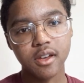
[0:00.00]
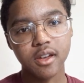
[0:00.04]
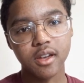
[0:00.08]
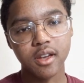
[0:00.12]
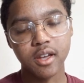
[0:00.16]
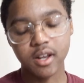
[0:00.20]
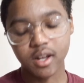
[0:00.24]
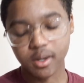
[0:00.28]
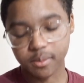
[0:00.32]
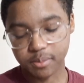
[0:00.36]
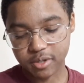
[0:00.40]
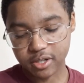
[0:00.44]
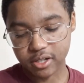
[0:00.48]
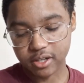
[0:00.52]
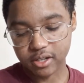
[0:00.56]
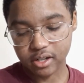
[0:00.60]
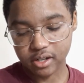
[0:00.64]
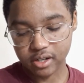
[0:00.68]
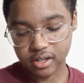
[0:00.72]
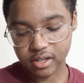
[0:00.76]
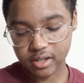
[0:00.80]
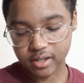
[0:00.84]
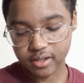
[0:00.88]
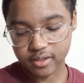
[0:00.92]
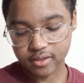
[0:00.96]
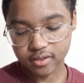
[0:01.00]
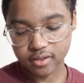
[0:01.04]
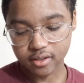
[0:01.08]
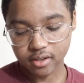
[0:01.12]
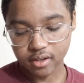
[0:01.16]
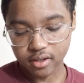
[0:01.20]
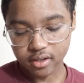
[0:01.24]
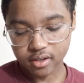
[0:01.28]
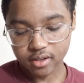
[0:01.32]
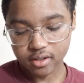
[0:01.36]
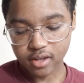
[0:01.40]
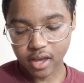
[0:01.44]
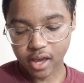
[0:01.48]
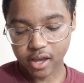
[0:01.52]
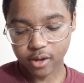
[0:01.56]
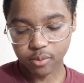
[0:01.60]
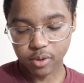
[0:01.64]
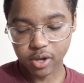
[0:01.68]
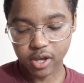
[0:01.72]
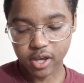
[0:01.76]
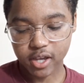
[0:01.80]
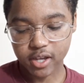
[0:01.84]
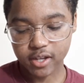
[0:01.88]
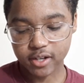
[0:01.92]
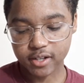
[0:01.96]
and up to the knees. That
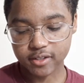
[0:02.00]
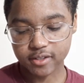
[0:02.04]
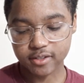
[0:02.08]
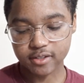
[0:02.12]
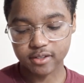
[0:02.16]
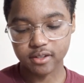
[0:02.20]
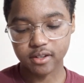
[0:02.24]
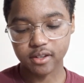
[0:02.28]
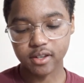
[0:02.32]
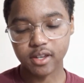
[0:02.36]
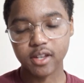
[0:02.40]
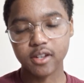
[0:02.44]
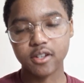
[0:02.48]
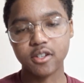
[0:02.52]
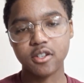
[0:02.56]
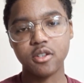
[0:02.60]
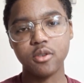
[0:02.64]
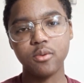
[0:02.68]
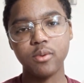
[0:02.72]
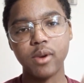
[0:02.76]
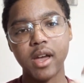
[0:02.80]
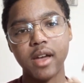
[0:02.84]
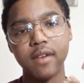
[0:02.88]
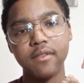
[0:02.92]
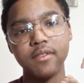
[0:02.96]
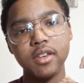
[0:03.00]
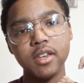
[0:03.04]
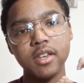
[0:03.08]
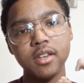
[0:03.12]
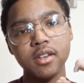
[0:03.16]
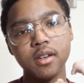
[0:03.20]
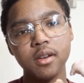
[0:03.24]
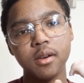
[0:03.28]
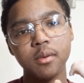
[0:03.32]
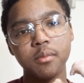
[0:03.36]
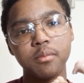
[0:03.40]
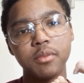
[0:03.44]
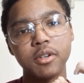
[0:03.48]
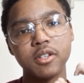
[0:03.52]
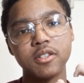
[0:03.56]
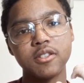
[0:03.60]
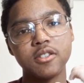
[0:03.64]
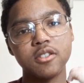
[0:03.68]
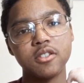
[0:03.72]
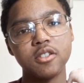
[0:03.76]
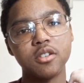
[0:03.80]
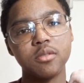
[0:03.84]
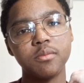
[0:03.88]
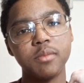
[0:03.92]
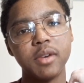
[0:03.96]
way he doesn't get too heavy, but
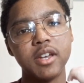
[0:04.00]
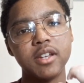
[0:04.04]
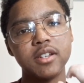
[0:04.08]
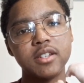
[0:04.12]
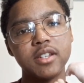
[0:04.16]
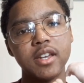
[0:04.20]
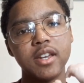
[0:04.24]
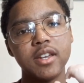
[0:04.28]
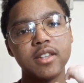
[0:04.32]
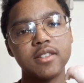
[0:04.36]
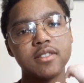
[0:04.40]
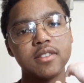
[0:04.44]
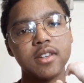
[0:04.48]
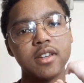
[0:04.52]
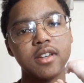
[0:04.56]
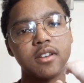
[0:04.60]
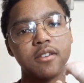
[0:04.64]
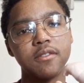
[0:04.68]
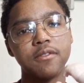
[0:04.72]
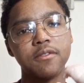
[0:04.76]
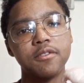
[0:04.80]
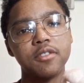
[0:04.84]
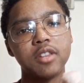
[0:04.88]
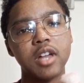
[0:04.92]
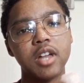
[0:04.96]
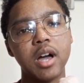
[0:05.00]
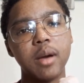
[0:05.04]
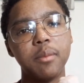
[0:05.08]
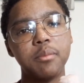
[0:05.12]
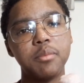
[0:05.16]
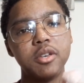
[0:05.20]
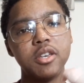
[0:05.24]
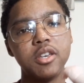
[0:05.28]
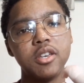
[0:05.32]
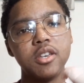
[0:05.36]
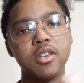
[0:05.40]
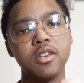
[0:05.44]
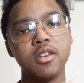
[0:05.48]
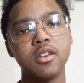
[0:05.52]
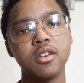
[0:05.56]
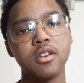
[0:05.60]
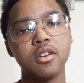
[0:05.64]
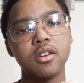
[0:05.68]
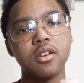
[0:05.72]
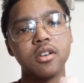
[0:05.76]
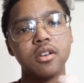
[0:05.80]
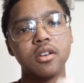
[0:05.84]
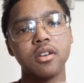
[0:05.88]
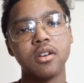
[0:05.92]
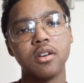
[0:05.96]
still maintains like a floppy,
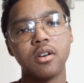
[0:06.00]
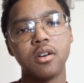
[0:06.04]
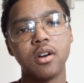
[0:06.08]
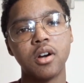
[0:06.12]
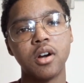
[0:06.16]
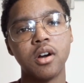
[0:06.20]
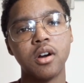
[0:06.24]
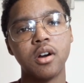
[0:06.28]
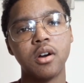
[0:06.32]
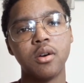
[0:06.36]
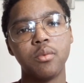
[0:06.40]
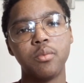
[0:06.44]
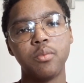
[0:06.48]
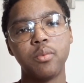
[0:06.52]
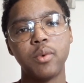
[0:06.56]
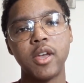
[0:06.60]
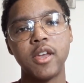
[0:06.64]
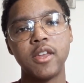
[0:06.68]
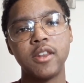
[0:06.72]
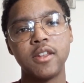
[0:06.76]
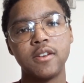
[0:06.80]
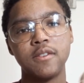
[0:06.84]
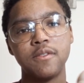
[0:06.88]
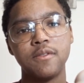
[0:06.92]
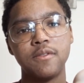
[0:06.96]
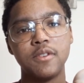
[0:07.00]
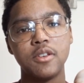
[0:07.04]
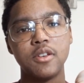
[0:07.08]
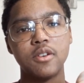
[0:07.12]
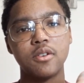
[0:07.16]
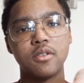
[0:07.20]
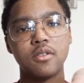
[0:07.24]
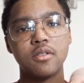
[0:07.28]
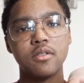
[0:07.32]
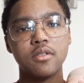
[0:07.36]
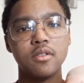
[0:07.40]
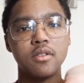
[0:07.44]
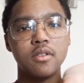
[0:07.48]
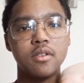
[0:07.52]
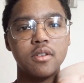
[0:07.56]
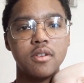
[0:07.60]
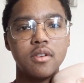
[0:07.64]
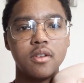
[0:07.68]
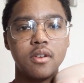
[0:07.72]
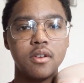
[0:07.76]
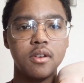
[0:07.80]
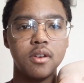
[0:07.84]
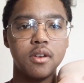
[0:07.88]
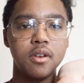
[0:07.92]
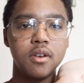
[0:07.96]
weighted feel.
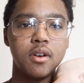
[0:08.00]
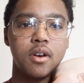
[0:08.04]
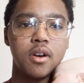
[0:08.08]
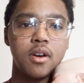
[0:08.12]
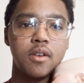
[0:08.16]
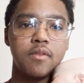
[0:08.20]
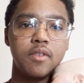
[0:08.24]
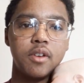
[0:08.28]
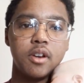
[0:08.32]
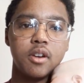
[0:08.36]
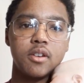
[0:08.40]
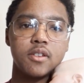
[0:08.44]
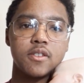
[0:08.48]
Very